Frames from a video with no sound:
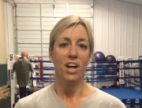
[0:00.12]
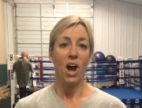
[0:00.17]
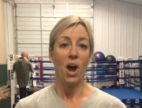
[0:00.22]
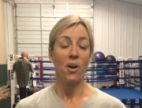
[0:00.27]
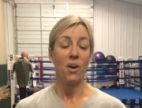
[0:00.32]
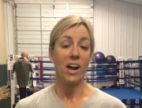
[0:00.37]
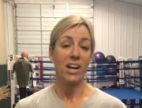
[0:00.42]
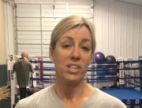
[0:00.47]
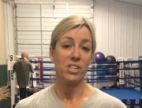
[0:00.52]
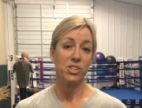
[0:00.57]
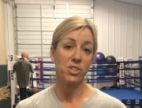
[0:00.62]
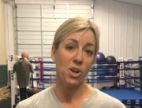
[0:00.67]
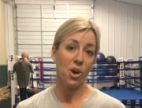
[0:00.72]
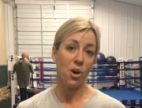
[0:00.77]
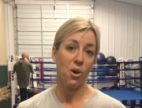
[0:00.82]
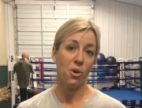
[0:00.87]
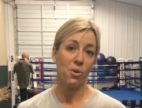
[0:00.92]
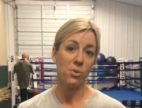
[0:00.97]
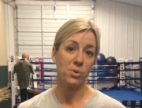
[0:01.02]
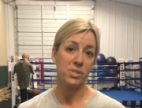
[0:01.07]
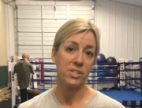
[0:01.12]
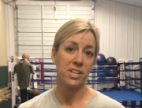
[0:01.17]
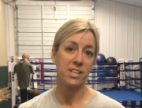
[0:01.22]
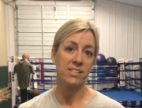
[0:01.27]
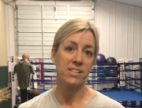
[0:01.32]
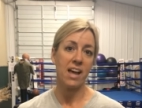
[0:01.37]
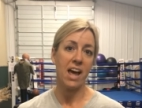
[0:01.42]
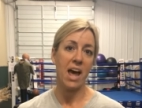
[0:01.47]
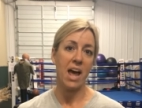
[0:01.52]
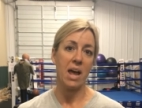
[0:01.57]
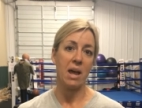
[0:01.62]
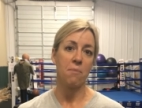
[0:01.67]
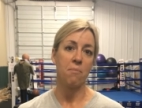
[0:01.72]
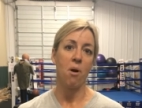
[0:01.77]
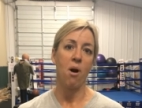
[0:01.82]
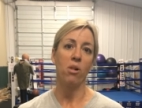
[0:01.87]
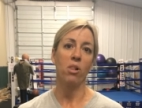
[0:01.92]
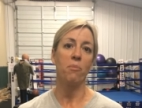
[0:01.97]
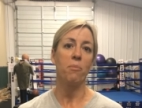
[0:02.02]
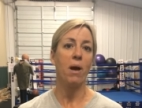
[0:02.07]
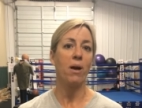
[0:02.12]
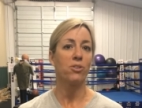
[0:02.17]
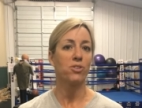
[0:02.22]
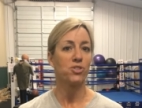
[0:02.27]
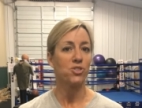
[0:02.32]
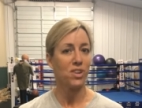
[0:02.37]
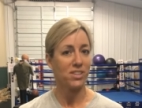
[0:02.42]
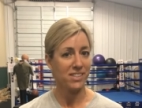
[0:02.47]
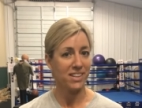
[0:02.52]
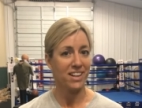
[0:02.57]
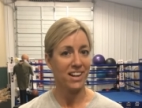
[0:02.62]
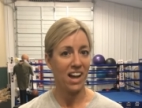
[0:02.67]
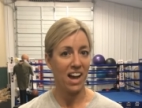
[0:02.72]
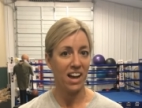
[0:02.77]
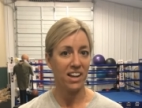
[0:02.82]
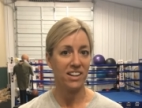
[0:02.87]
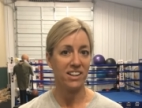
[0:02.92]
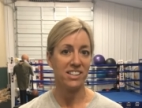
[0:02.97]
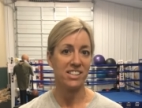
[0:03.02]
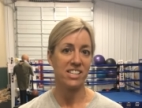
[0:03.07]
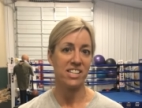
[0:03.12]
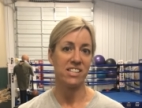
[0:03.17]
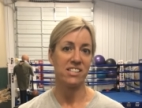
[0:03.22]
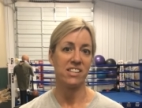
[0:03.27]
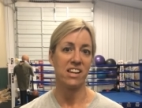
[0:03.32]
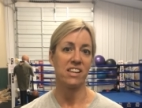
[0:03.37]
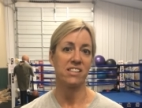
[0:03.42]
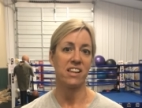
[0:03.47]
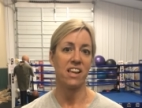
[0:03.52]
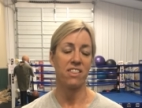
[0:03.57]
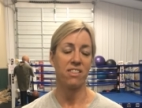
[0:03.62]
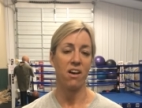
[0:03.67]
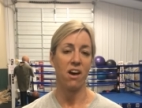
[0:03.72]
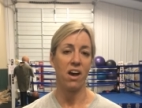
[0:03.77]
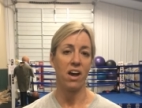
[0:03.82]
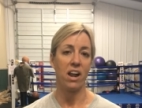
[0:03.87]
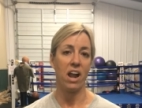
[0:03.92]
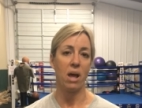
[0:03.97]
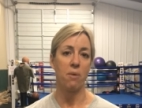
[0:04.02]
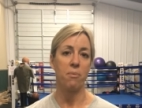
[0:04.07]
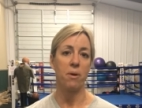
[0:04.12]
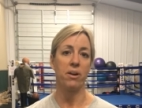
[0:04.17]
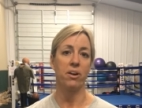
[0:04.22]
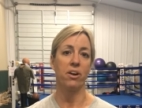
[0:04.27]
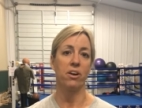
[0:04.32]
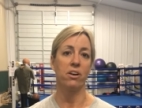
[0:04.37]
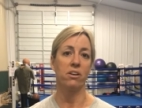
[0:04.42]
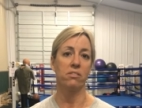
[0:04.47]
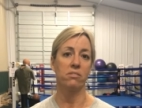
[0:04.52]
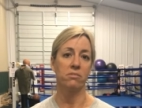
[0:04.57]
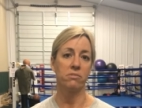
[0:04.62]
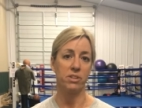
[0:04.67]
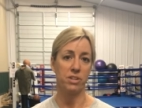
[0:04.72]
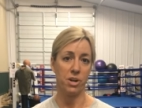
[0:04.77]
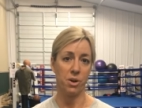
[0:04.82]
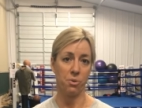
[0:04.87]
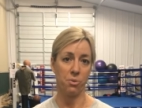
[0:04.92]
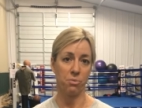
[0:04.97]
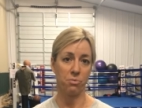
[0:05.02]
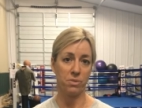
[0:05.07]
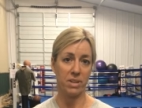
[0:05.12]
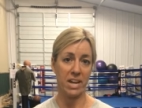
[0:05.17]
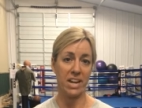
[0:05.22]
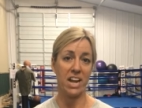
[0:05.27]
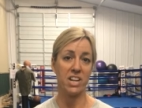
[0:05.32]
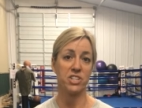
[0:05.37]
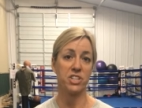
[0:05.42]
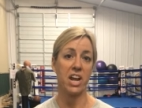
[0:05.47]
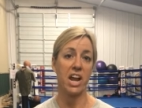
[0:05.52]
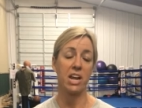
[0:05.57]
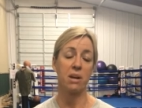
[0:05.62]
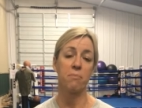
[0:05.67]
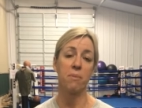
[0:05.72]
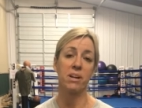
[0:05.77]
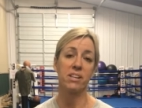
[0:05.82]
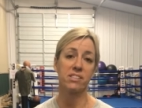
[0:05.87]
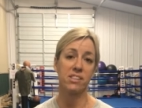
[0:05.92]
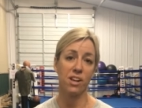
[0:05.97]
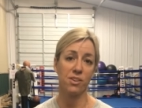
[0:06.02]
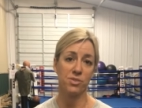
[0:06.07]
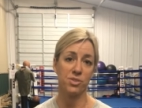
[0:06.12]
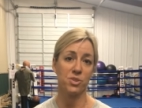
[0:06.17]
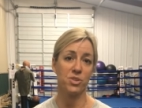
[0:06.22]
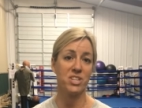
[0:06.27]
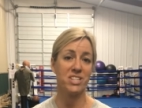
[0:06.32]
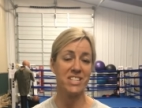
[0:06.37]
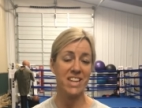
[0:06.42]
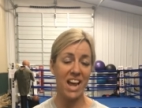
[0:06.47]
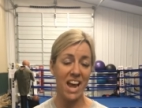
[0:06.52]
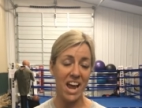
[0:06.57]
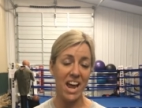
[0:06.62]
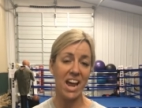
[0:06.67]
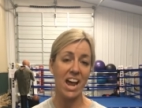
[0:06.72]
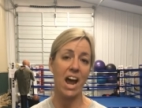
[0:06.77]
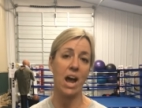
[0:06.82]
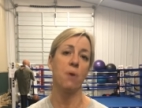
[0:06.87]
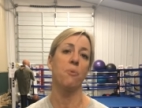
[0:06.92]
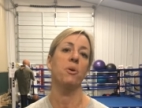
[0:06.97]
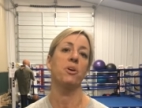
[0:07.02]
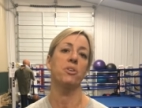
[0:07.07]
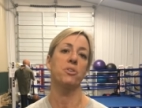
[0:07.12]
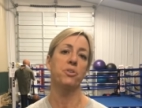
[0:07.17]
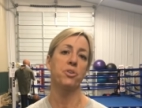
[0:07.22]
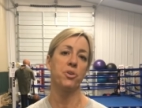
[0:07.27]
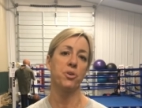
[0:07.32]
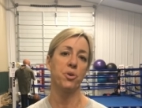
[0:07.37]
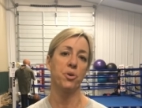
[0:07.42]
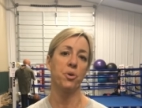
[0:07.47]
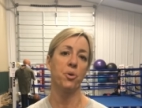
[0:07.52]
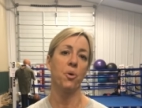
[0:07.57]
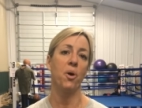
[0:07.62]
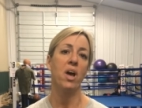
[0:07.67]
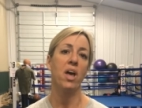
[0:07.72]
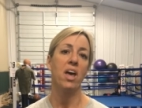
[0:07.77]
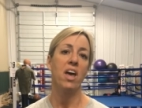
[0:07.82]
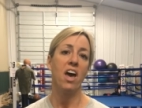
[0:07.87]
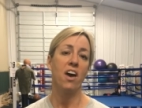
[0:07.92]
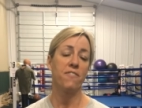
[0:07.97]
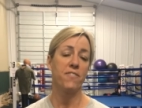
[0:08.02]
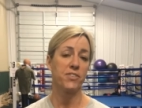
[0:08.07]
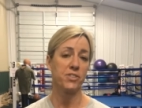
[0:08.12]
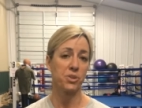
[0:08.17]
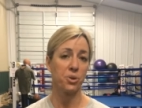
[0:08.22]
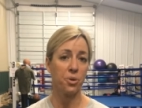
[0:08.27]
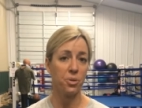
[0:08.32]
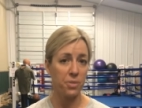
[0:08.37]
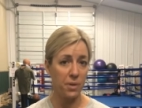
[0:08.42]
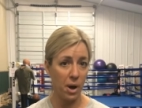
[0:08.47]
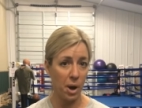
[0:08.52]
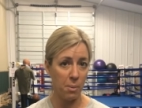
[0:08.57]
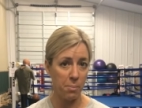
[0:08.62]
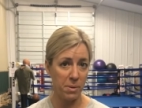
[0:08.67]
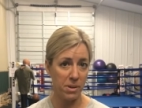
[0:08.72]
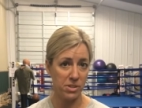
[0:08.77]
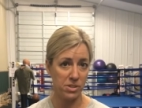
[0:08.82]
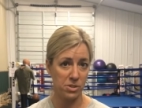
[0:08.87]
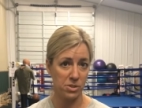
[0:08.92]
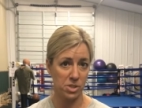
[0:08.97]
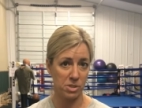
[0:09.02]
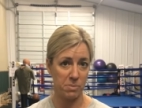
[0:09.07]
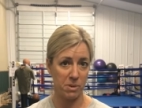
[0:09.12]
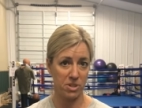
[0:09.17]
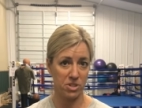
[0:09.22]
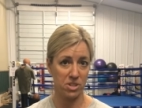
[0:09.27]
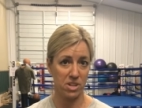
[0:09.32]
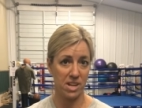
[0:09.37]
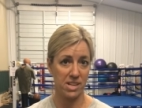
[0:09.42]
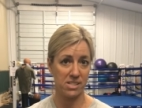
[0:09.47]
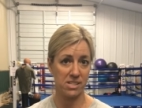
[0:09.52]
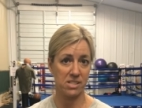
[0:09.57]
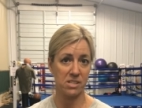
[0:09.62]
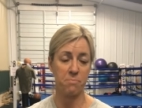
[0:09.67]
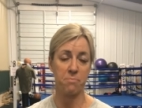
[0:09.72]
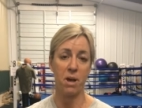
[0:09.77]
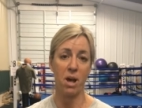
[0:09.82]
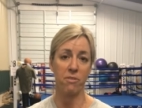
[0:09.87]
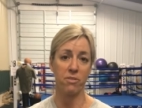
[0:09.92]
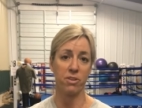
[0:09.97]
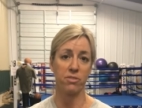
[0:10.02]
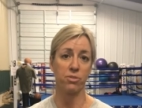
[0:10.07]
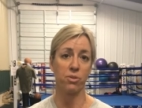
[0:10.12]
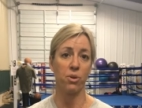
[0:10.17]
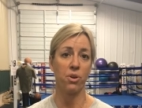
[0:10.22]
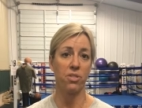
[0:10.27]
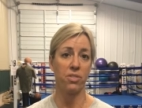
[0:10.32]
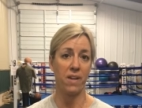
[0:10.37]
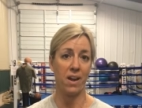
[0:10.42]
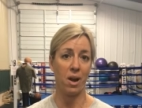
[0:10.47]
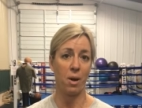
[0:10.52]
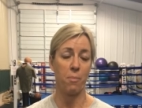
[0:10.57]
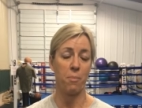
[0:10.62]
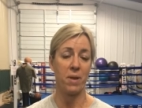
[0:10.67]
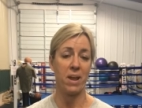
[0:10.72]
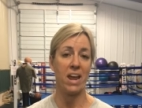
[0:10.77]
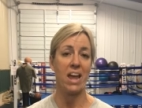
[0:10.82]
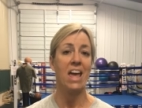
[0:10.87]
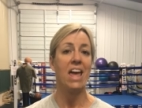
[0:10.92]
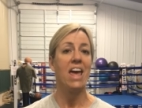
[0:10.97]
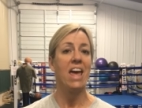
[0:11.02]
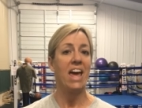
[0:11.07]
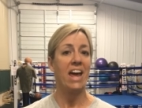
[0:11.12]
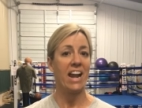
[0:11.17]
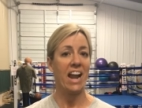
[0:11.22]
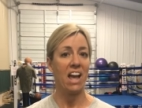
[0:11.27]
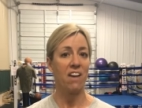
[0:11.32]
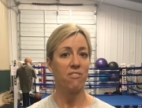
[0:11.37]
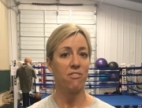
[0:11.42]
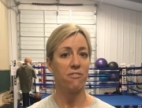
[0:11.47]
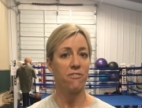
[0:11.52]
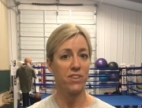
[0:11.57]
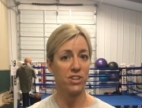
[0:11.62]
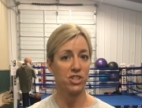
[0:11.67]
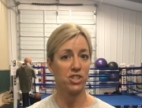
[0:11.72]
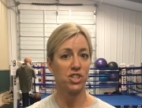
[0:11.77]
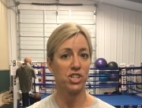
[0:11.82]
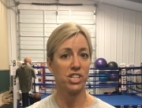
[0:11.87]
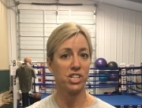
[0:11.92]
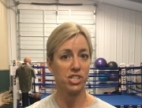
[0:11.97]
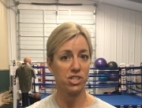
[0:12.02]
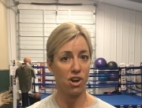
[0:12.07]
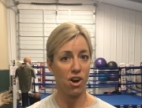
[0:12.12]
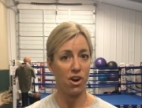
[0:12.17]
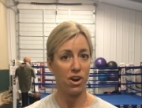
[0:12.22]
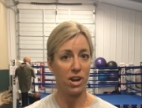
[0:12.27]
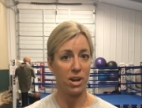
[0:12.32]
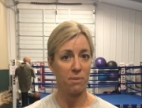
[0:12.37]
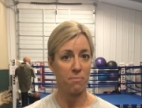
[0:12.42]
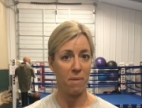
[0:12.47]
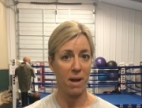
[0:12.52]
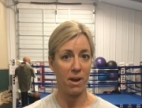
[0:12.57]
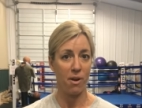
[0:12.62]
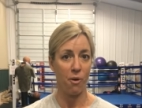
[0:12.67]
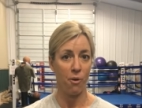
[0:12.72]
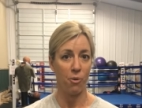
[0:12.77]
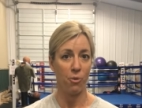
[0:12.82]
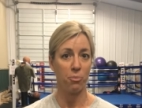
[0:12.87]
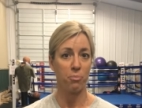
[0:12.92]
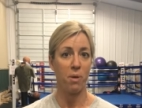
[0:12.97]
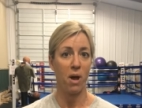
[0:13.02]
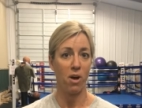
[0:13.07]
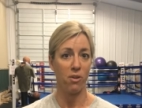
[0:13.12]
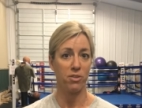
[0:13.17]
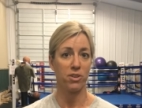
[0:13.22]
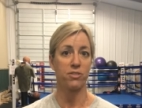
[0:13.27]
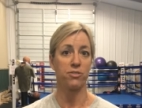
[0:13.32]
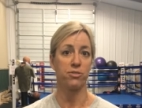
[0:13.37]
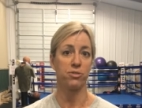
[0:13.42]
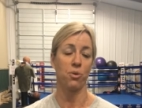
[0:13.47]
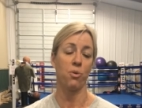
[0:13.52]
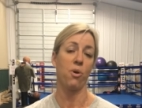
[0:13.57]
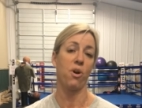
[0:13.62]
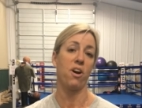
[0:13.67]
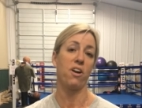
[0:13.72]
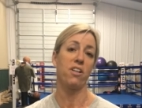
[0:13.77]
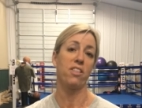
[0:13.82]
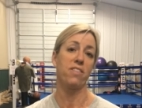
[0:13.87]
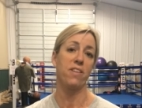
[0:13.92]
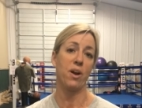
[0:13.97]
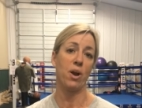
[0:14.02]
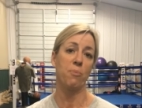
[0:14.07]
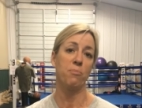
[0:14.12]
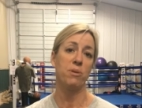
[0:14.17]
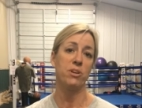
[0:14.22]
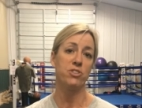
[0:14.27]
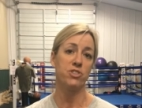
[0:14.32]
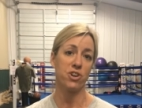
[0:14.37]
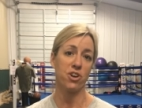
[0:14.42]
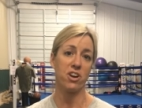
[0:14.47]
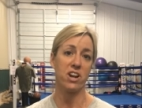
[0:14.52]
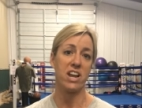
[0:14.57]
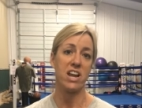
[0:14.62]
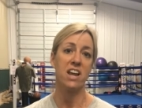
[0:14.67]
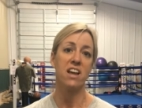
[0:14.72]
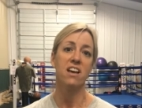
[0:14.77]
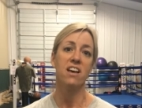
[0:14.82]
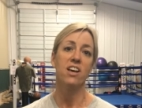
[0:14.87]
All right, so since I am all about stress incontinence these days, I thought I better, you know, get educated myself. So today I went to a physical therapist who specializes in pelvic floor therapy, and I've officially started my own pelvic floor therapy journey.